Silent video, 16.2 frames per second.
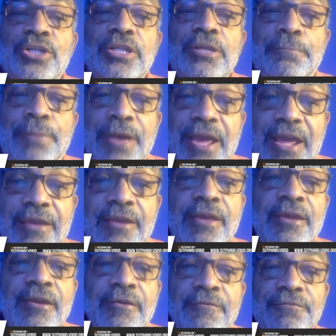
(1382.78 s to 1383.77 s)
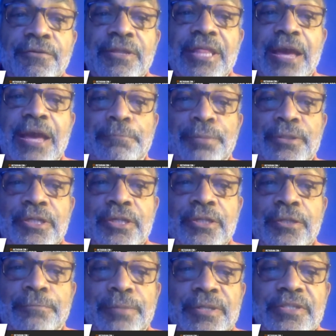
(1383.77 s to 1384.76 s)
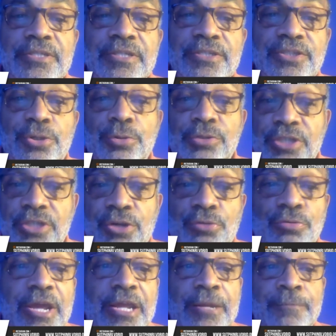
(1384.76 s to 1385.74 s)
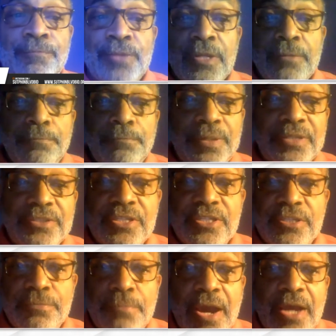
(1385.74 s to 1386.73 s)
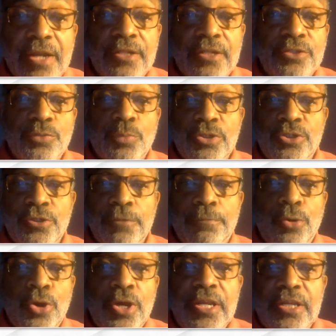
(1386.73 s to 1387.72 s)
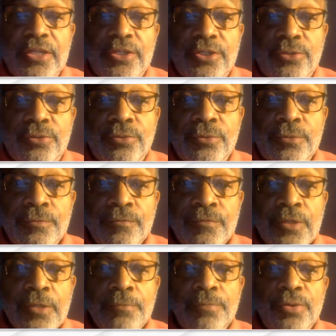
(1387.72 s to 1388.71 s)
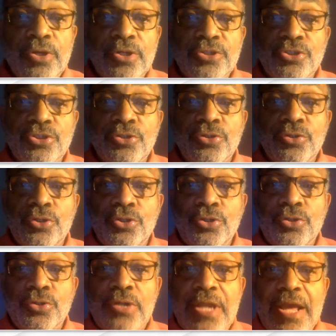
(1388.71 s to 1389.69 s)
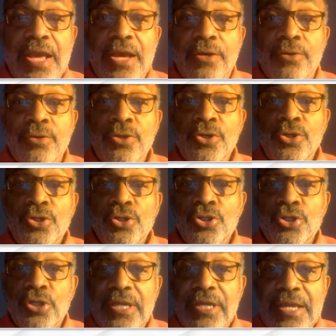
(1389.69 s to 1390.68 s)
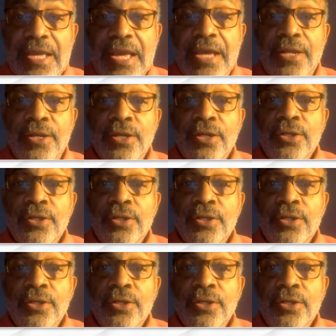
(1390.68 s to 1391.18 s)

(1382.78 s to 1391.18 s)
he pay for that particular business. So it's a great business model, is what you're pointing to, because you're now looking at